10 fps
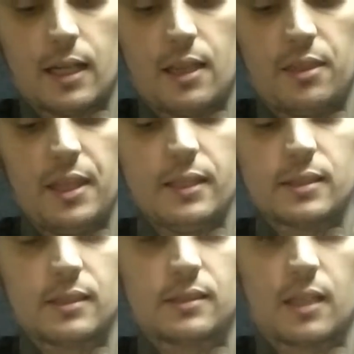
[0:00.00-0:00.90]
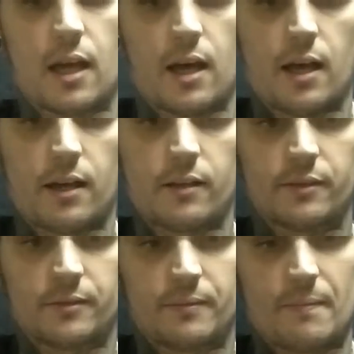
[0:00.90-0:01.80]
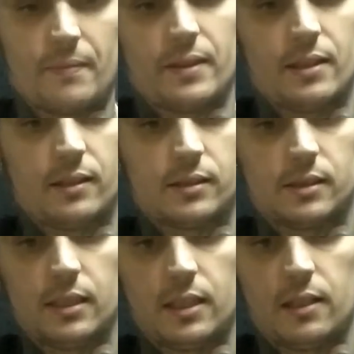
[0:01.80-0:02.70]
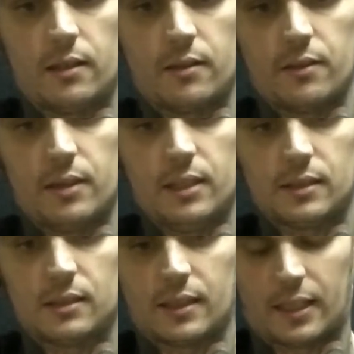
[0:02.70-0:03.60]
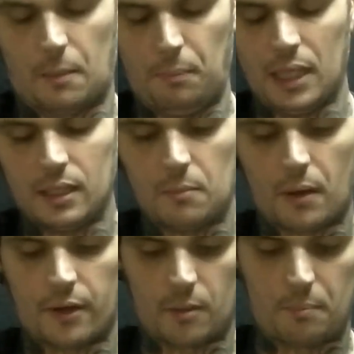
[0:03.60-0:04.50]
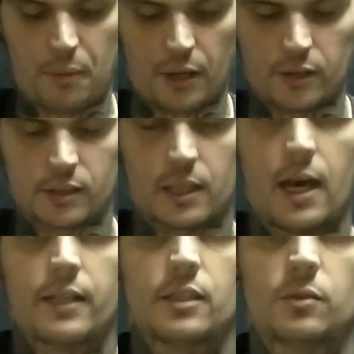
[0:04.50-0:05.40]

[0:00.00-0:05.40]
and this is, let's see here. This is like a peanut butter butterscotch is